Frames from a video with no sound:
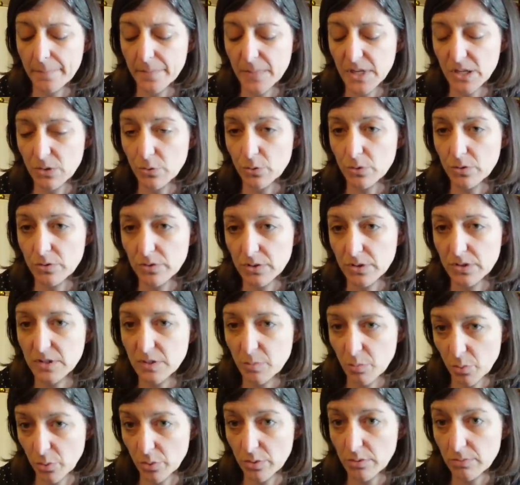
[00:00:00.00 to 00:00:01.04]
in order to
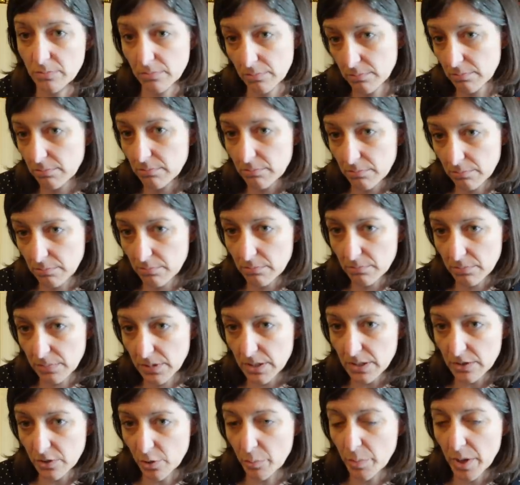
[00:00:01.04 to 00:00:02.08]
support
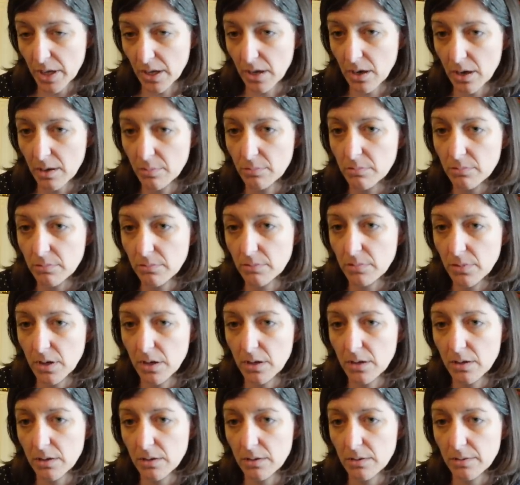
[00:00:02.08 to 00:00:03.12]
the Indo-PACOM
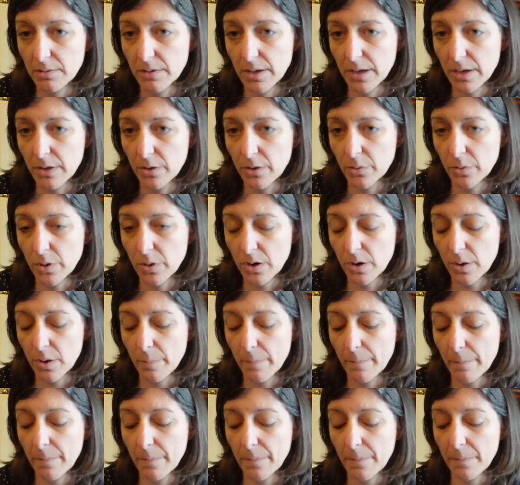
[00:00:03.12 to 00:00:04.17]
AOR.
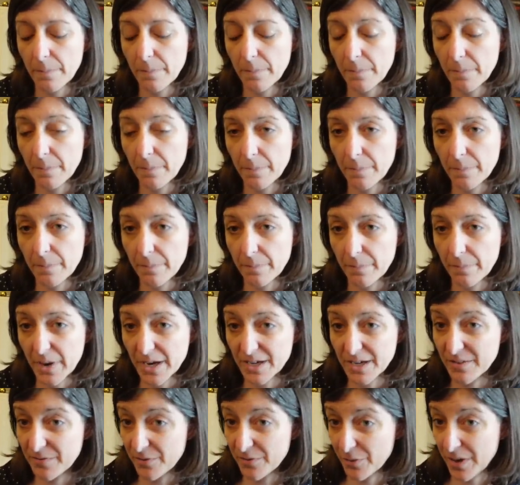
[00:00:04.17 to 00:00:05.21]

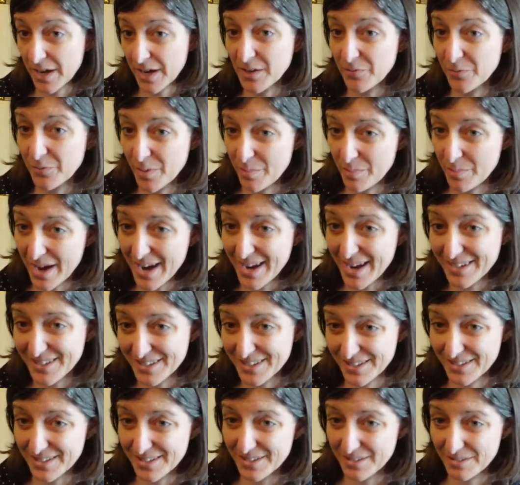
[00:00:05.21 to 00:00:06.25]
But if you kind of went back
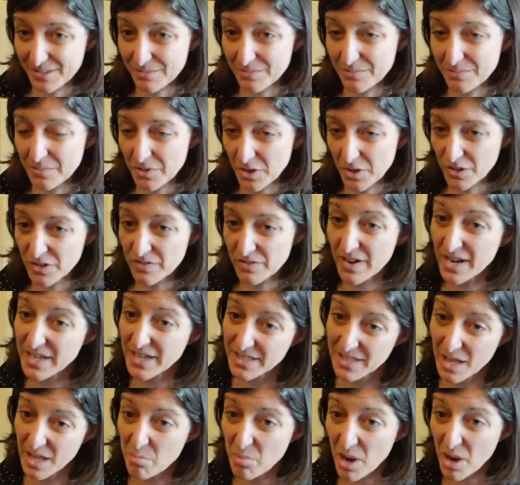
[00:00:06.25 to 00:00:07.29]
to the, you know,
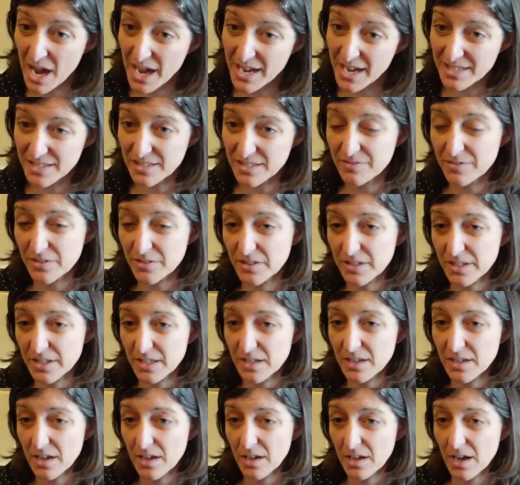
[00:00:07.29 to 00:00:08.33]
dividing that pie
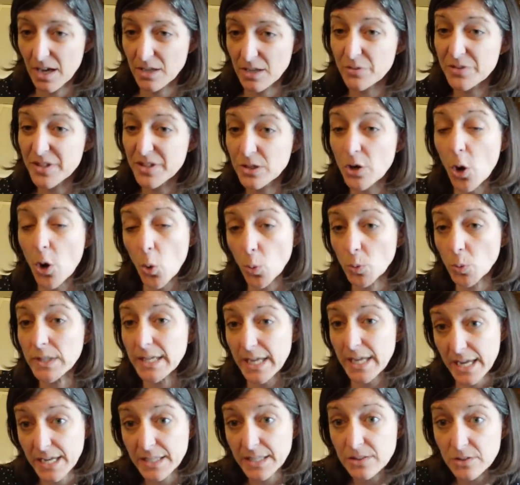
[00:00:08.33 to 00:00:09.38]
differently, I don't think the
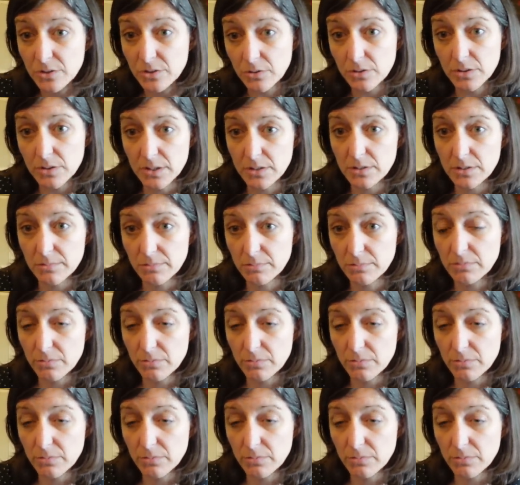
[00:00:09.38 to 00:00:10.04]
only answer is